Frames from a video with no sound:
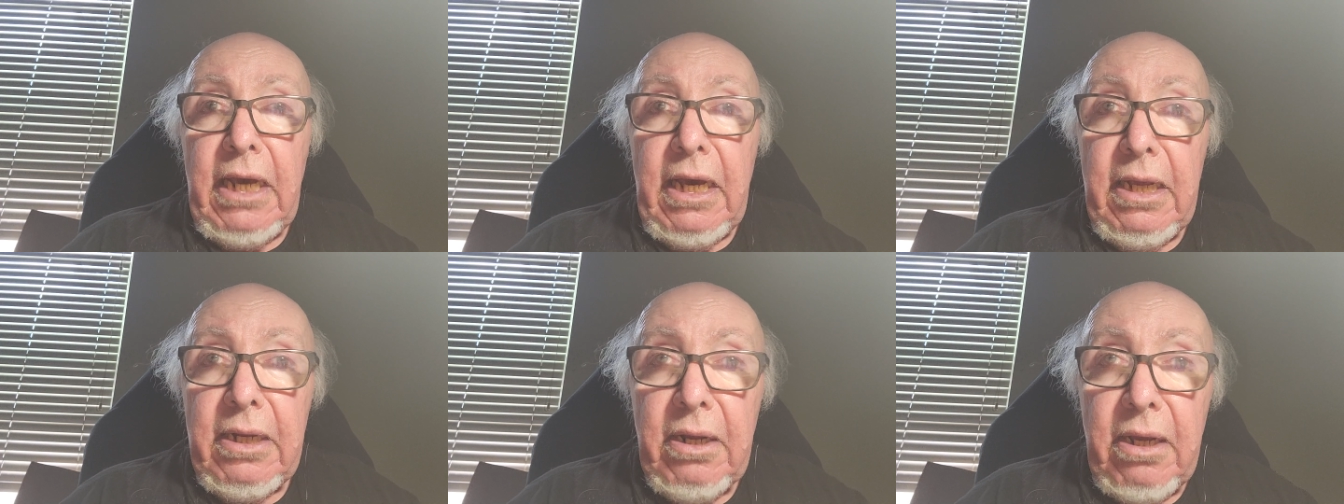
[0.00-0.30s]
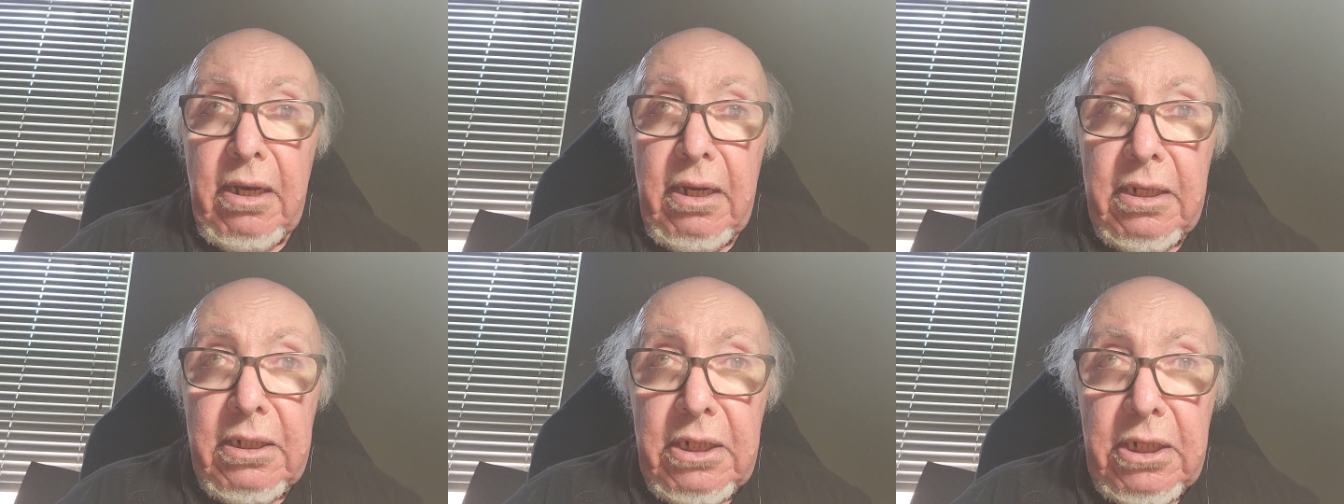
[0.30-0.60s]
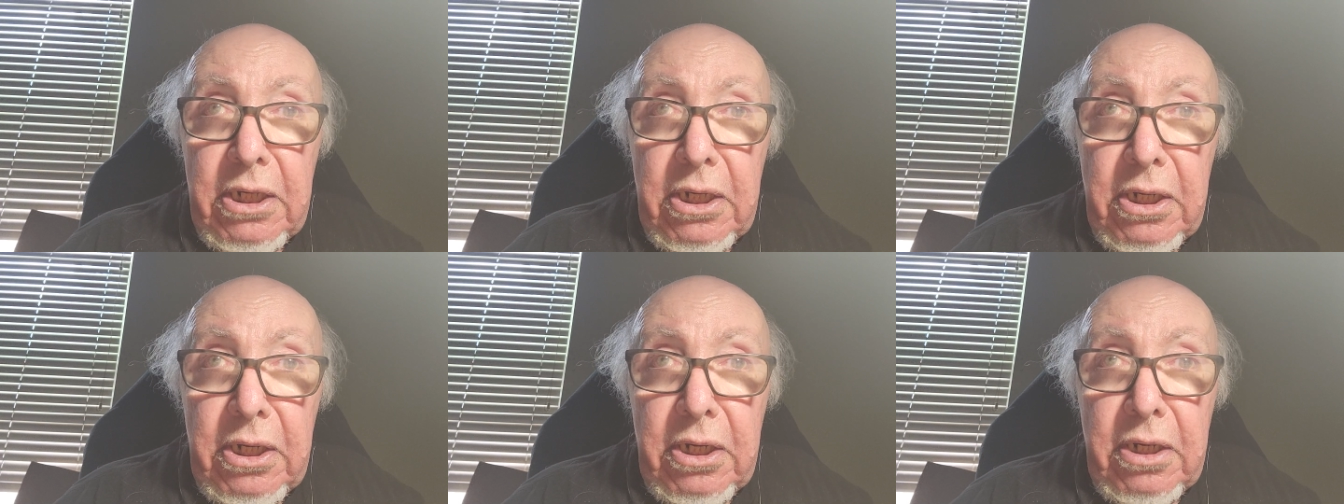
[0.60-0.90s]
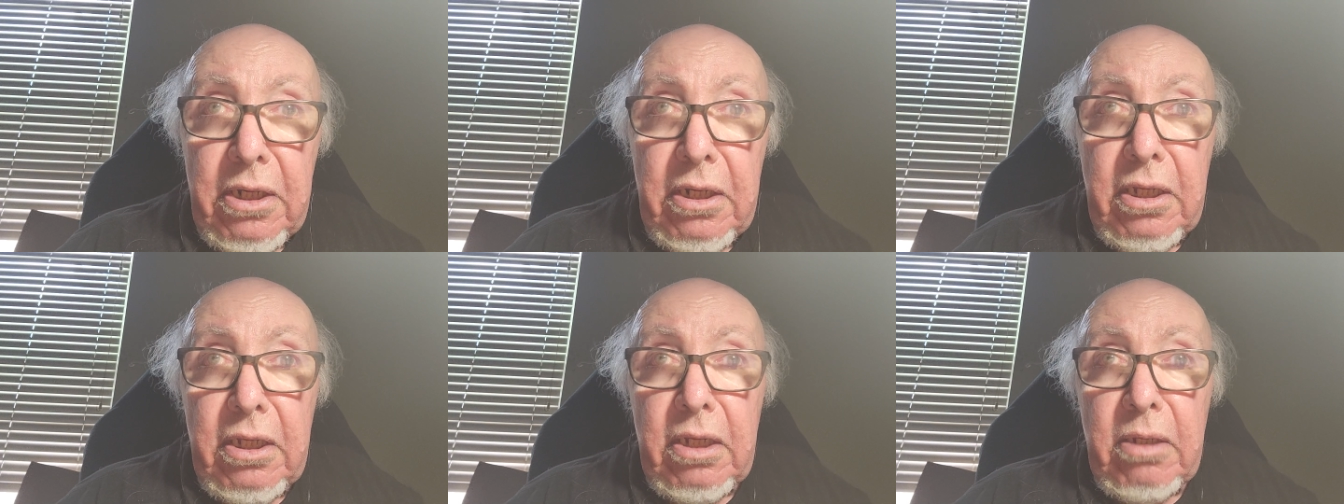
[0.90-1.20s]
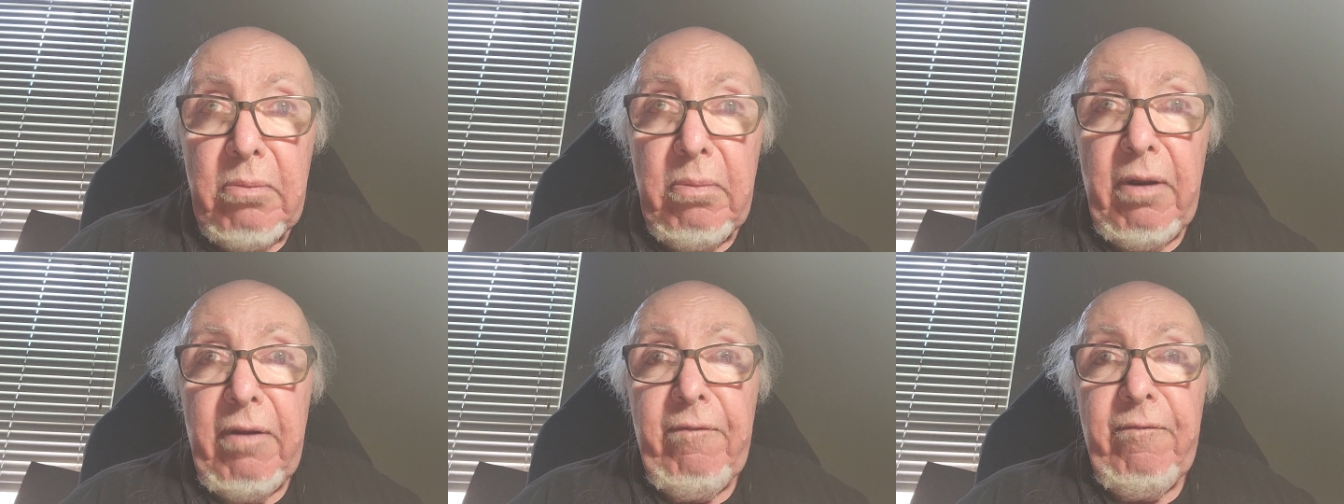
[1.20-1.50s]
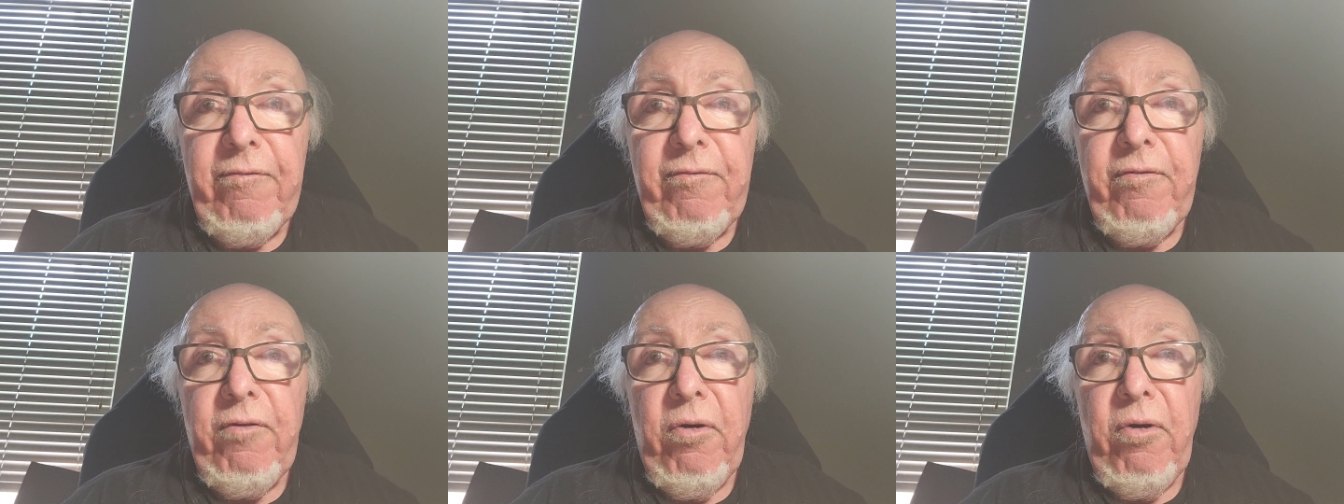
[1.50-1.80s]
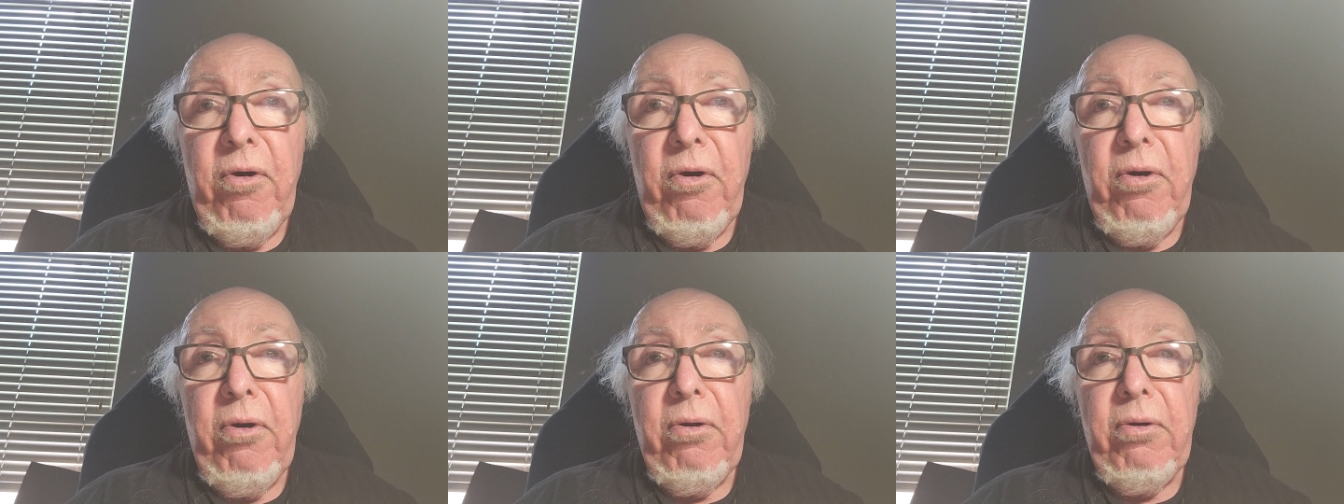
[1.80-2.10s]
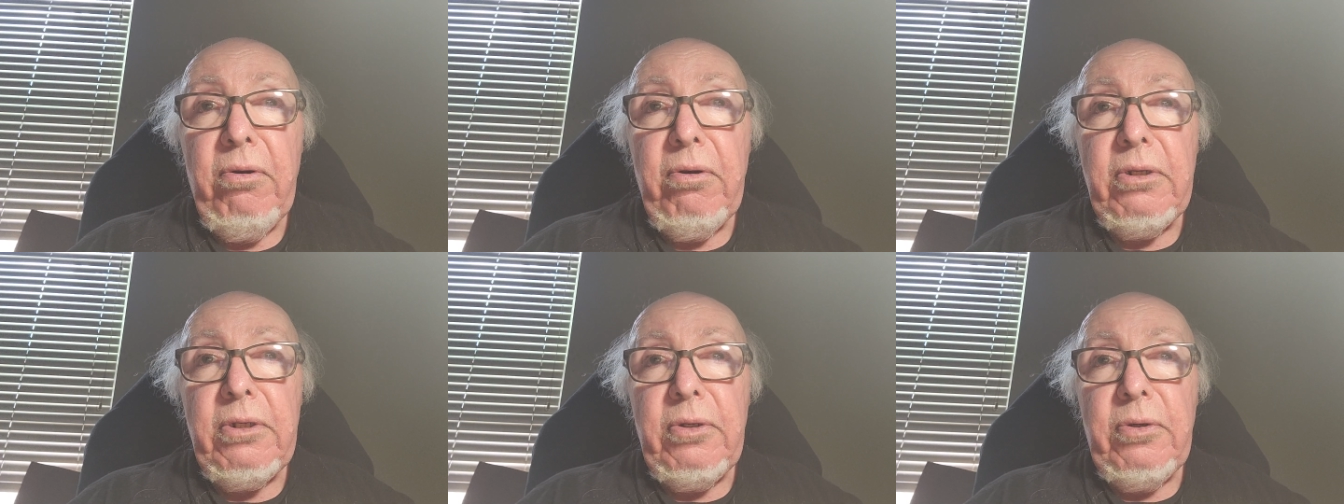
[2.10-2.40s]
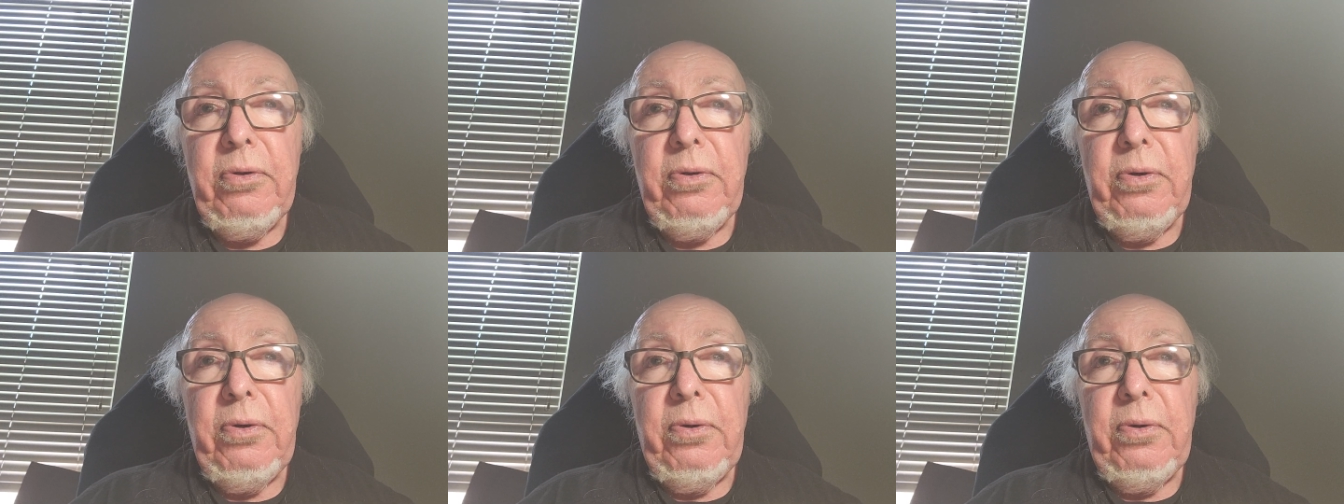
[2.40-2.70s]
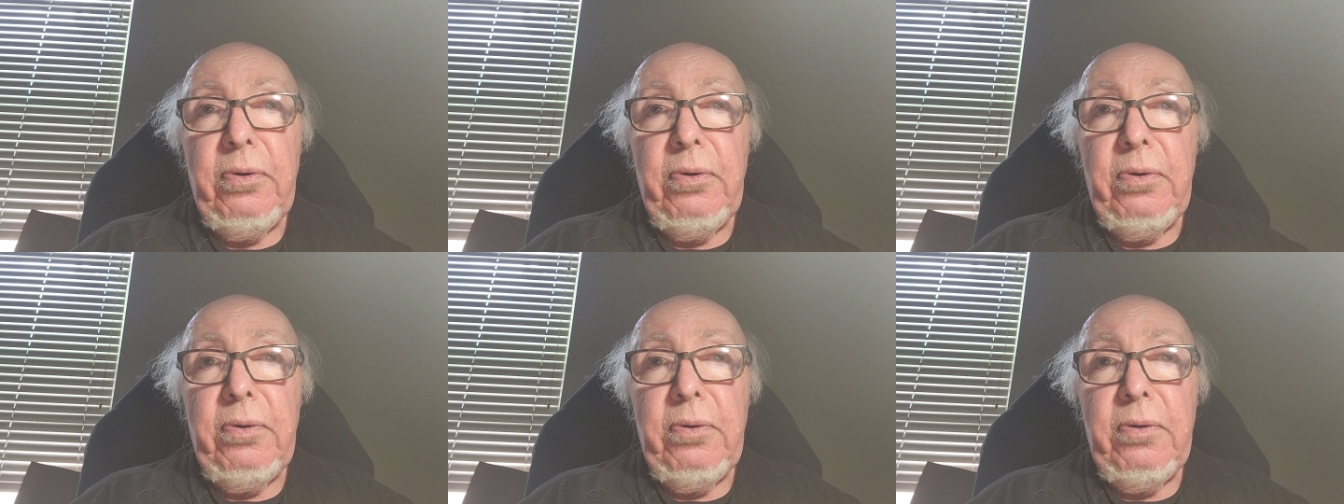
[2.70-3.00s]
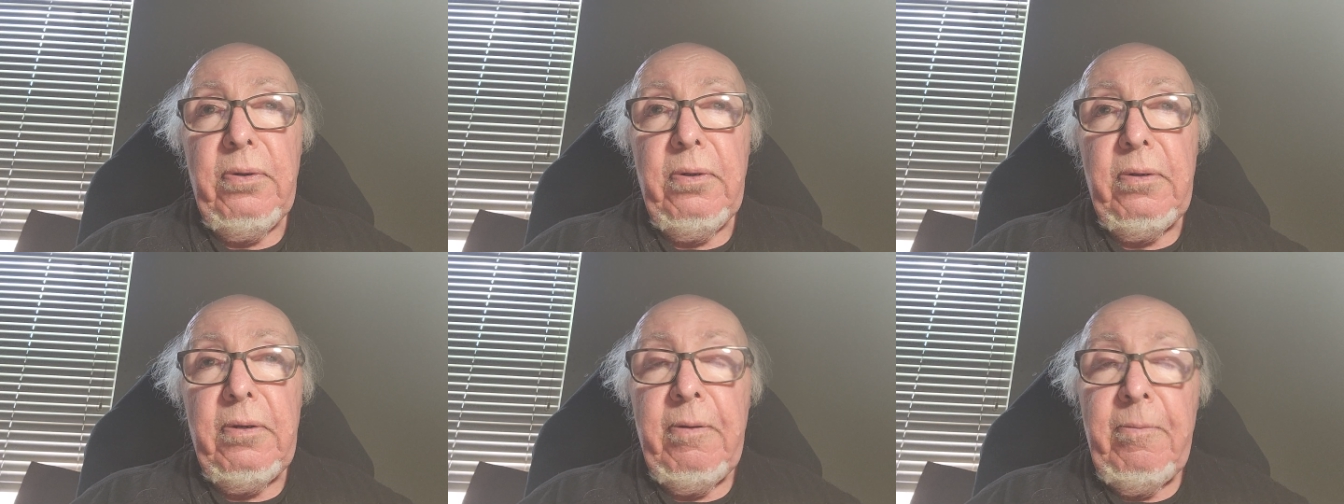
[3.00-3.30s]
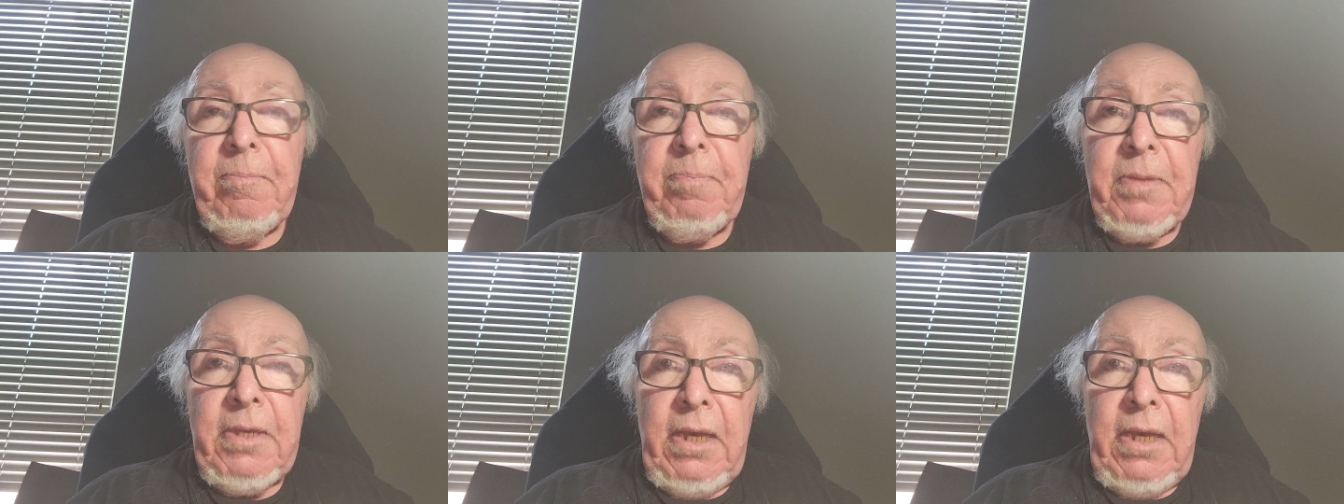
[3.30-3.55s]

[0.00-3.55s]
and I kneel before you.